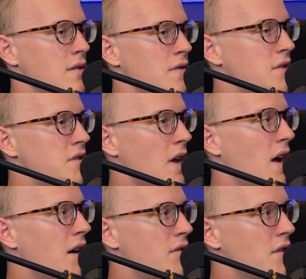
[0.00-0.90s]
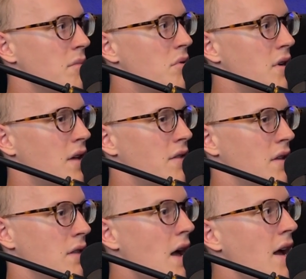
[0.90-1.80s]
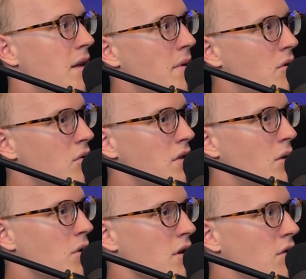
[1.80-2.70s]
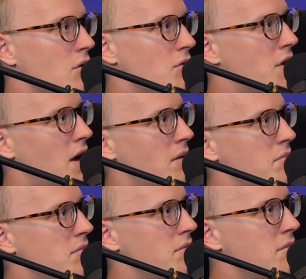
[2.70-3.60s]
facade, or they lied about who they were the whole time,